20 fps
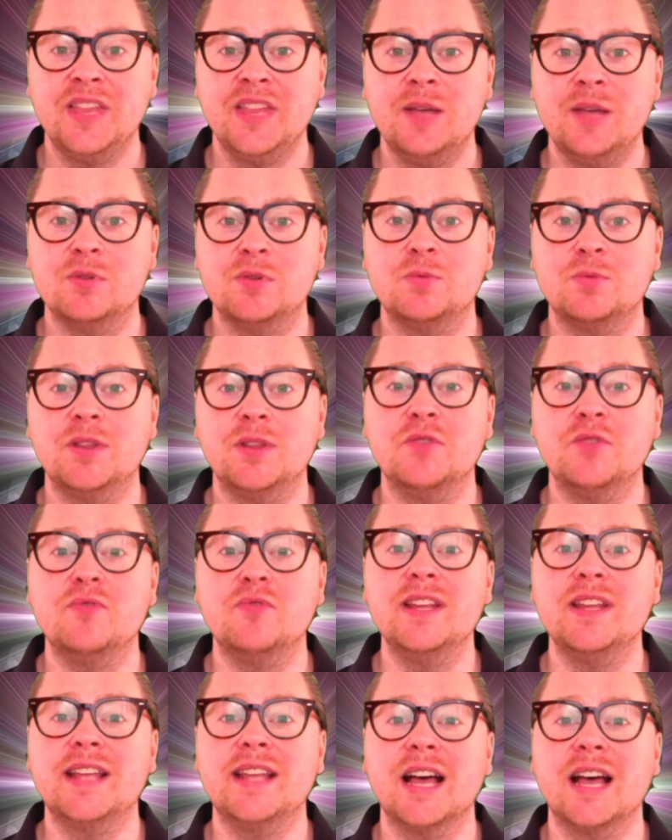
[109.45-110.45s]
It was when the
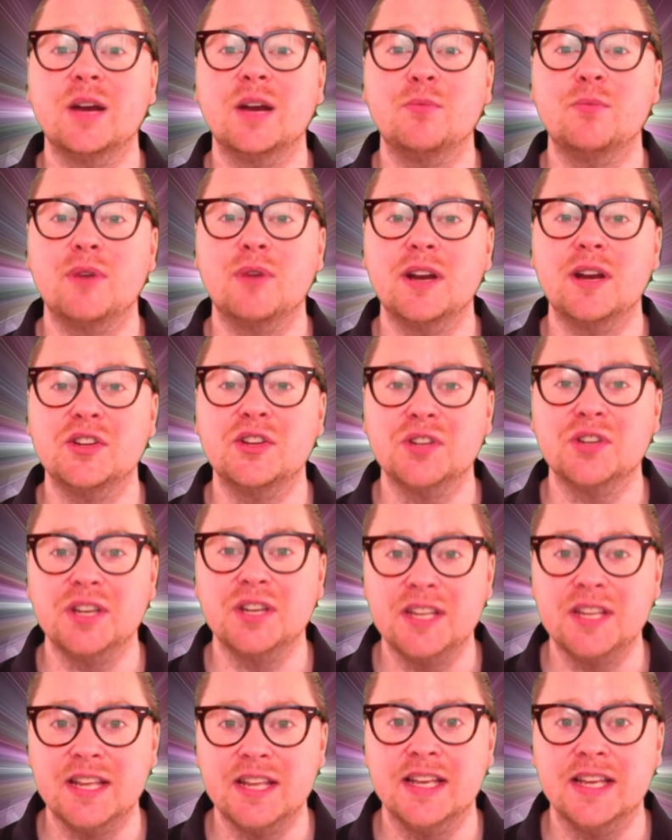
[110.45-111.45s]
recalibration
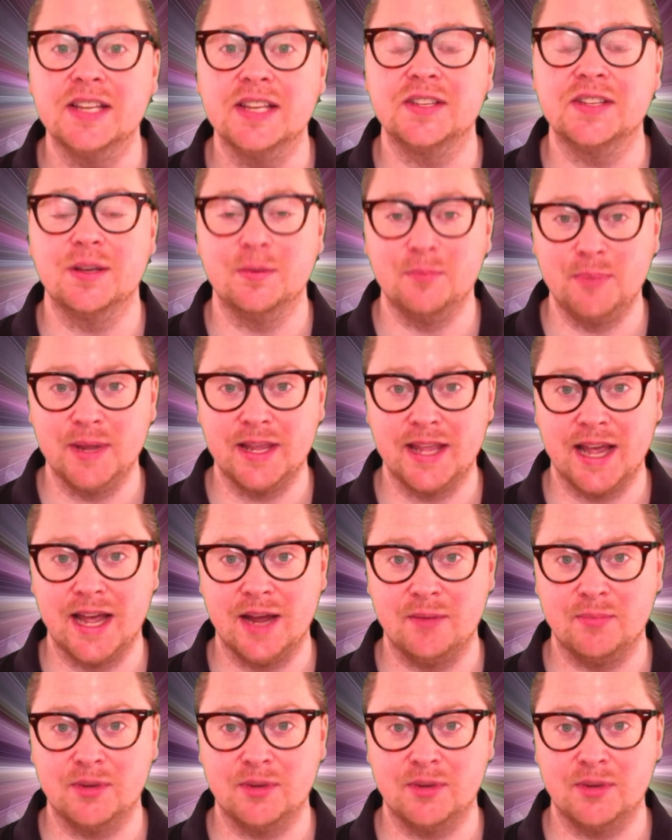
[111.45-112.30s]
years began,